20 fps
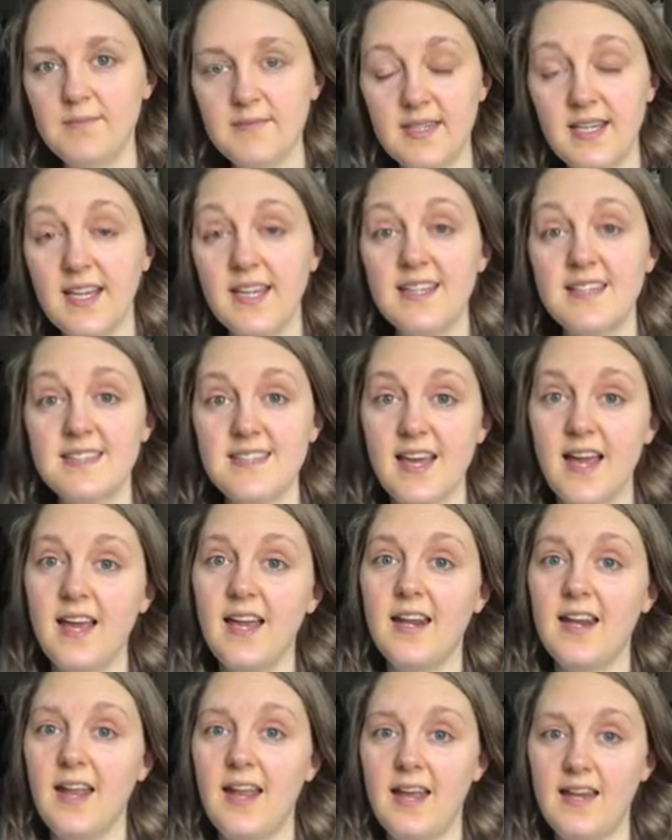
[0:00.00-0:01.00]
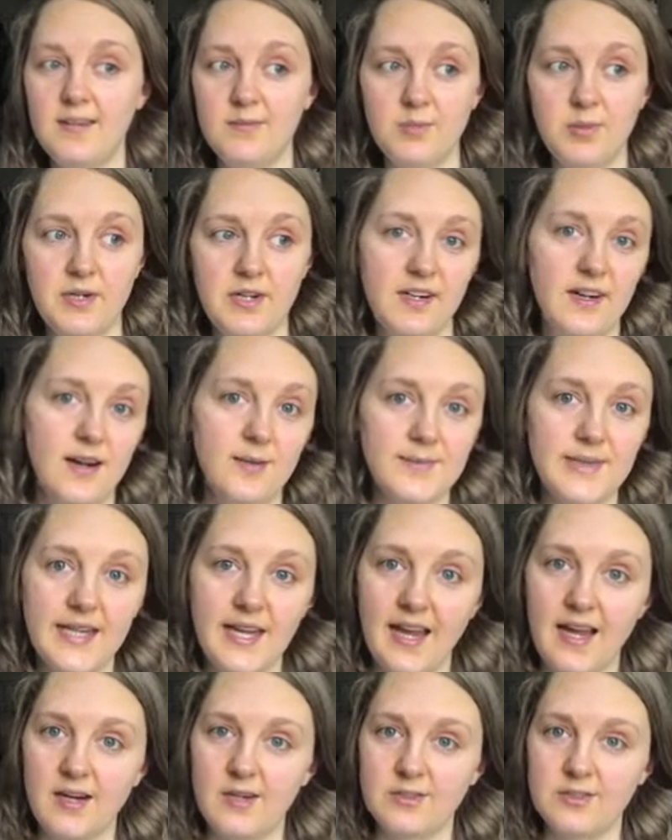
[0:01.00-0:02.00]
get it done and put it on my
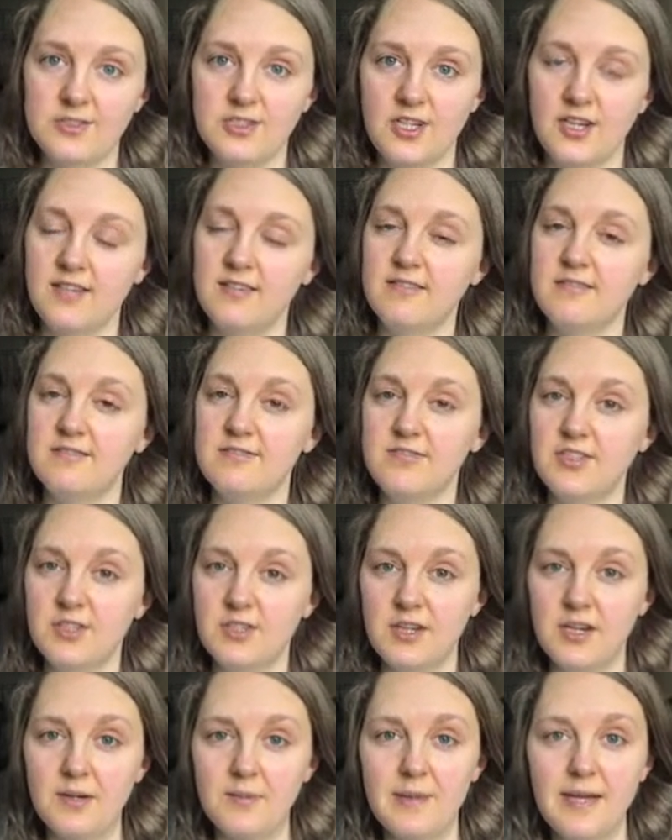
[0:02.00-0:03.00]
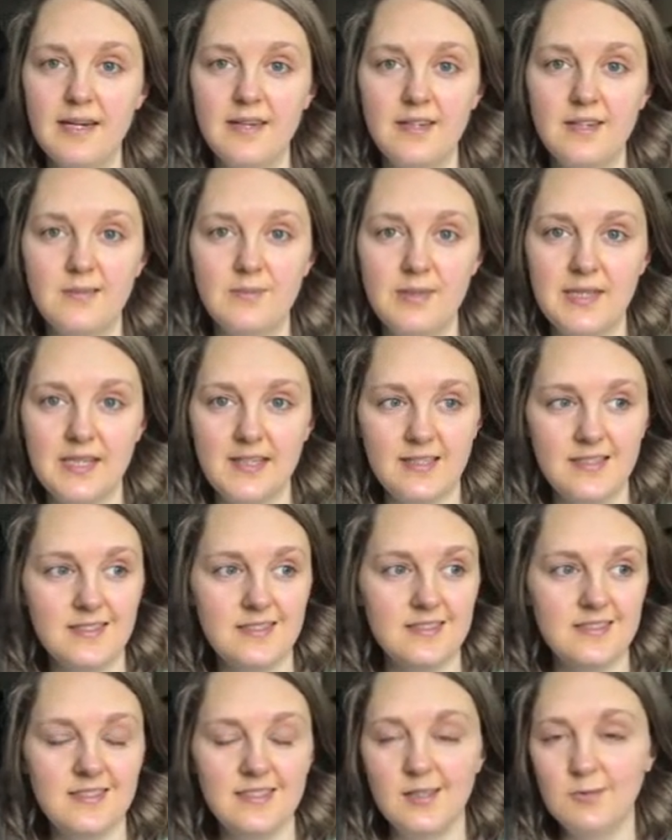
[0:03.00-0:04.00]
couch and feel good about it,
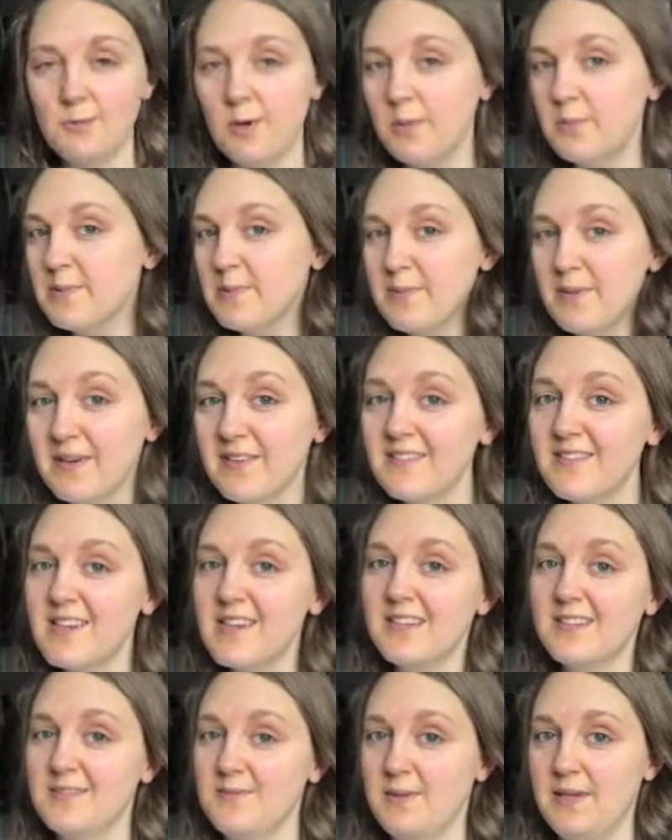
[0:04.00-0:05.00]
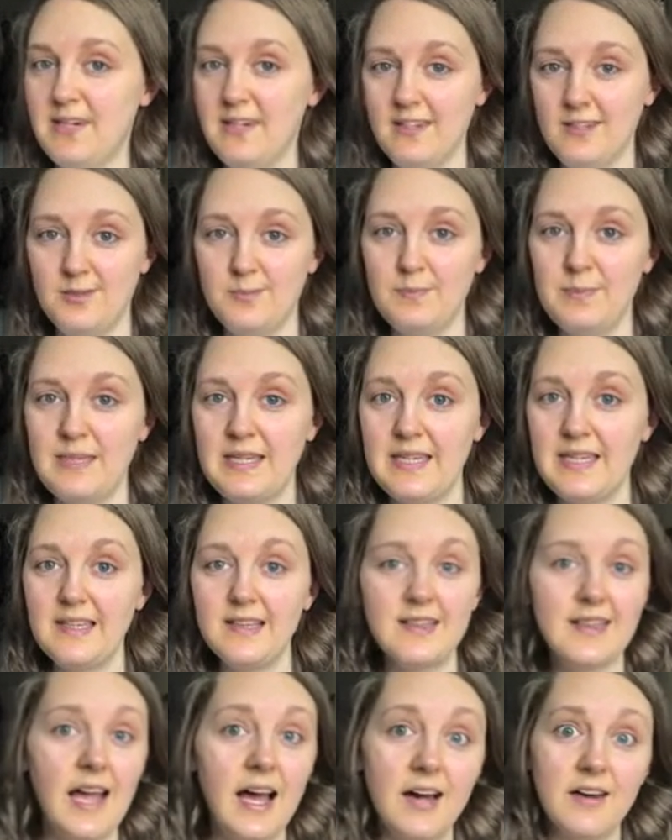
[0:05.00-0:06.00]
because it won't be perfect, but it'll be
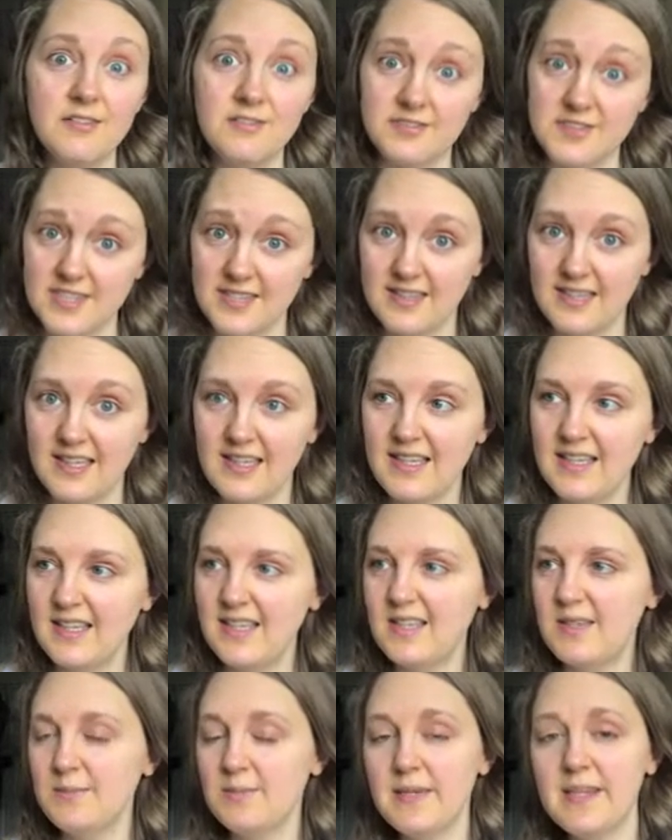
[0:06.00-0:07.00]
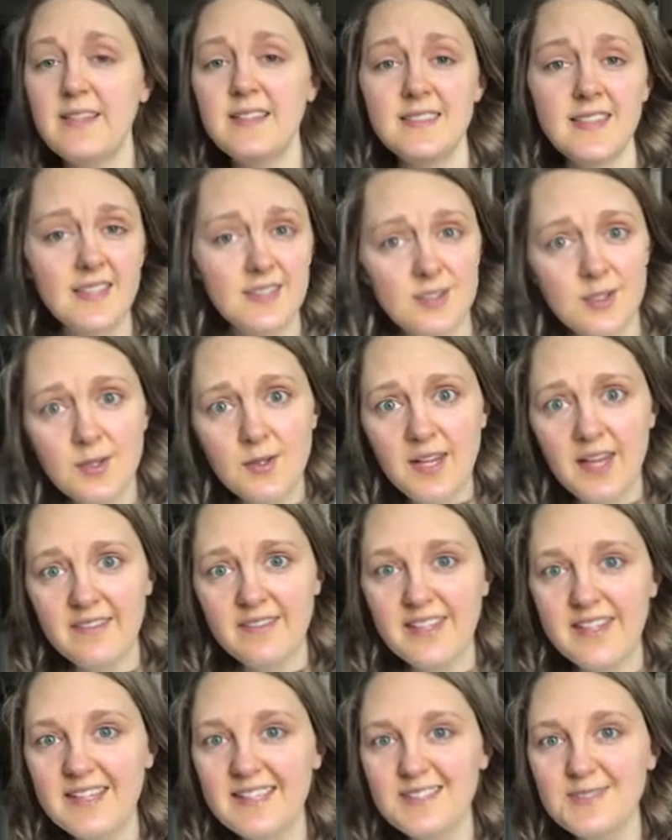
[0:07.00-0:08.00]
loved because I do
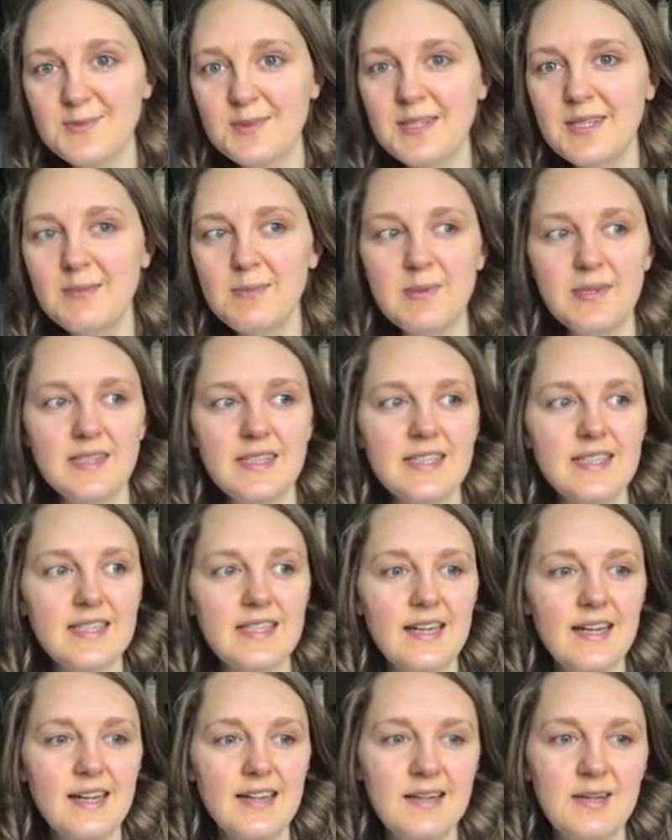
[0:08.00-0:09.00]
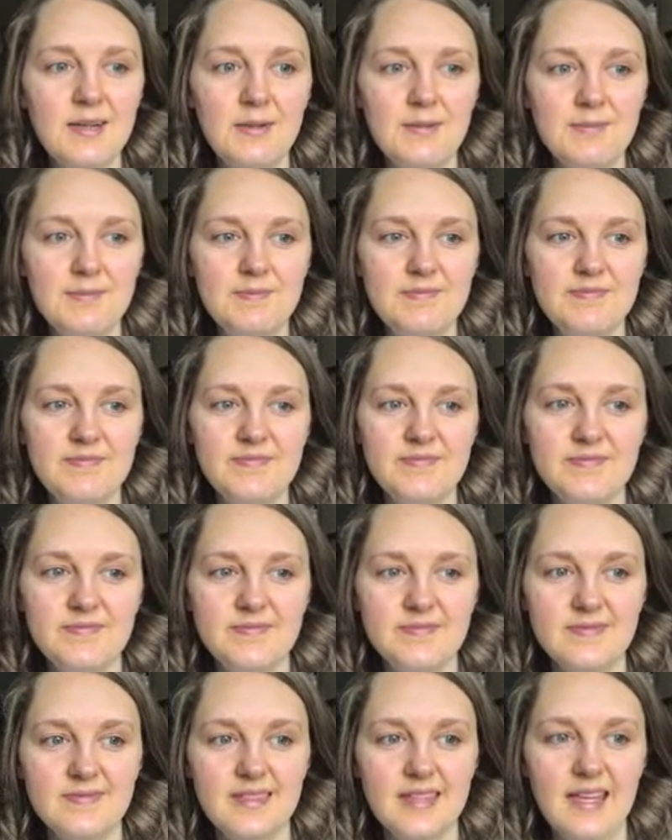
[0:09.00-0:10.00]
love it. It's really pretty. And
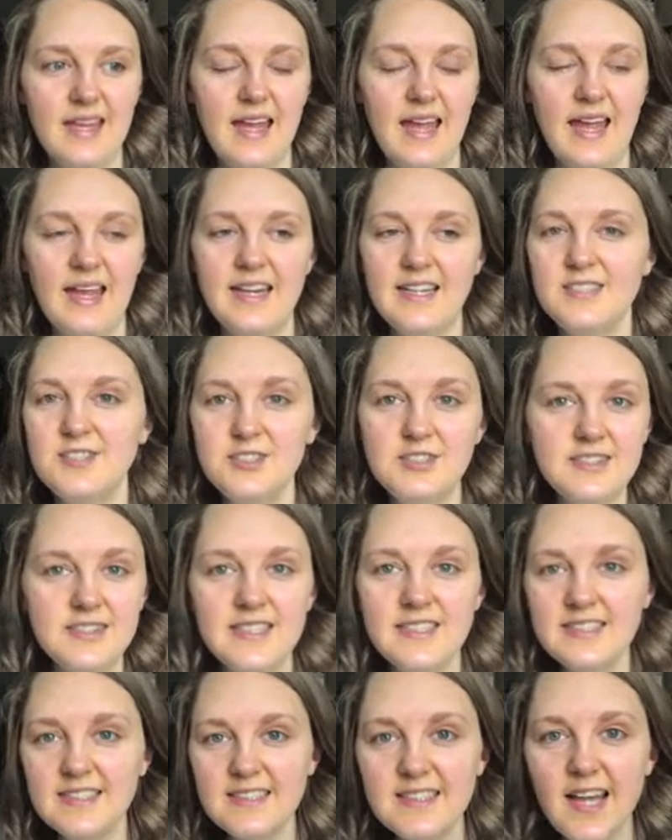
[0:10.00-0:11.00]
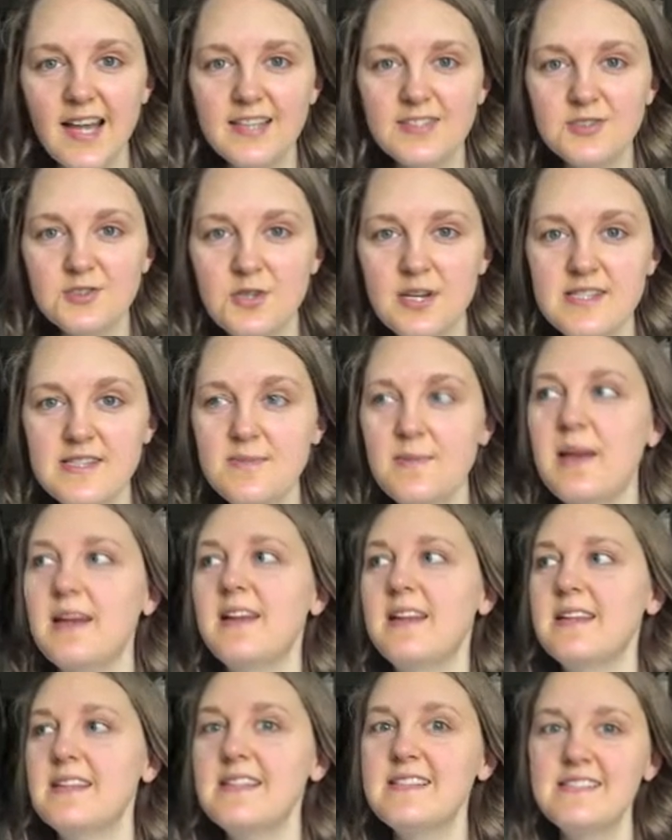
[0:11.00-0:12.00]
I just need to not stress about
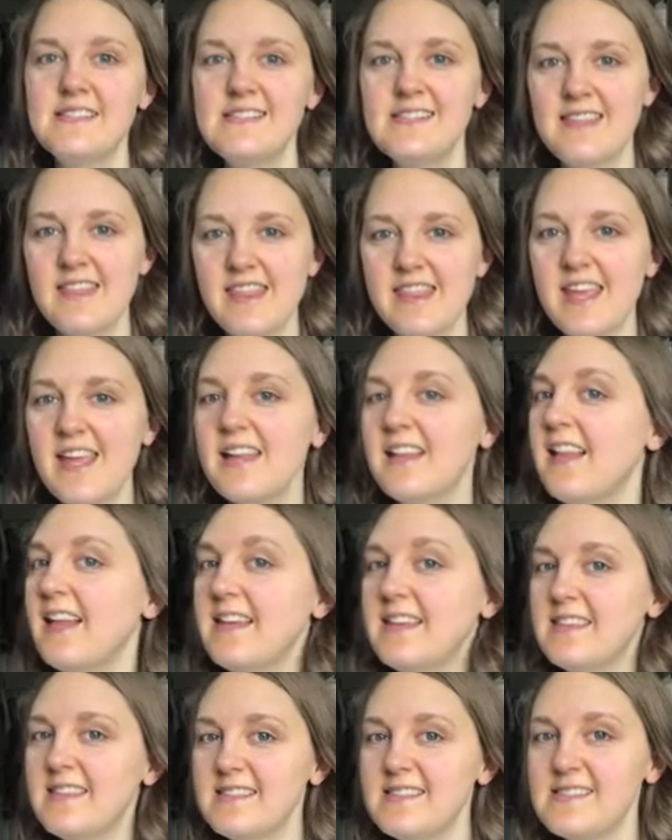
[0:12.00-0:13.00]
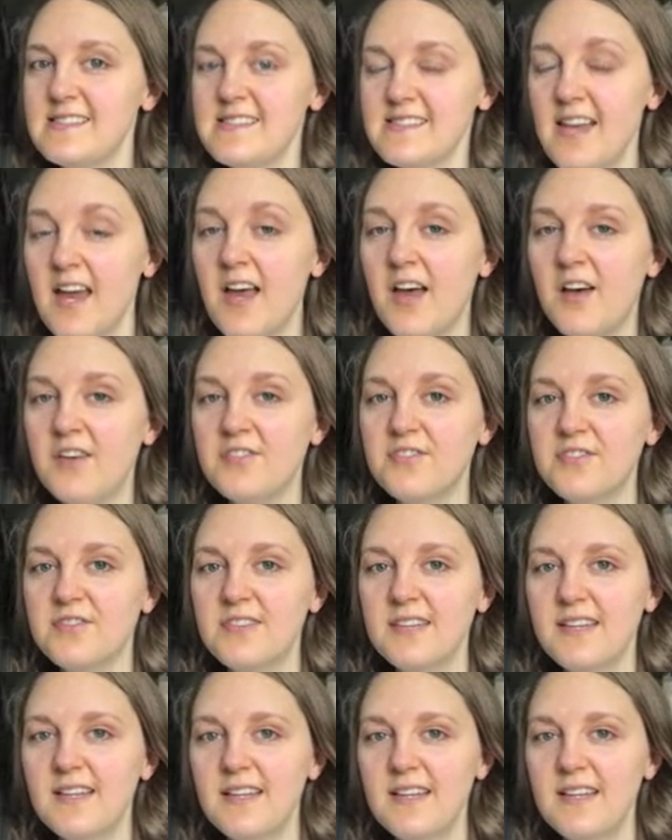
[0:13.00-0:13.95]
it. This is the thing, like this stuff,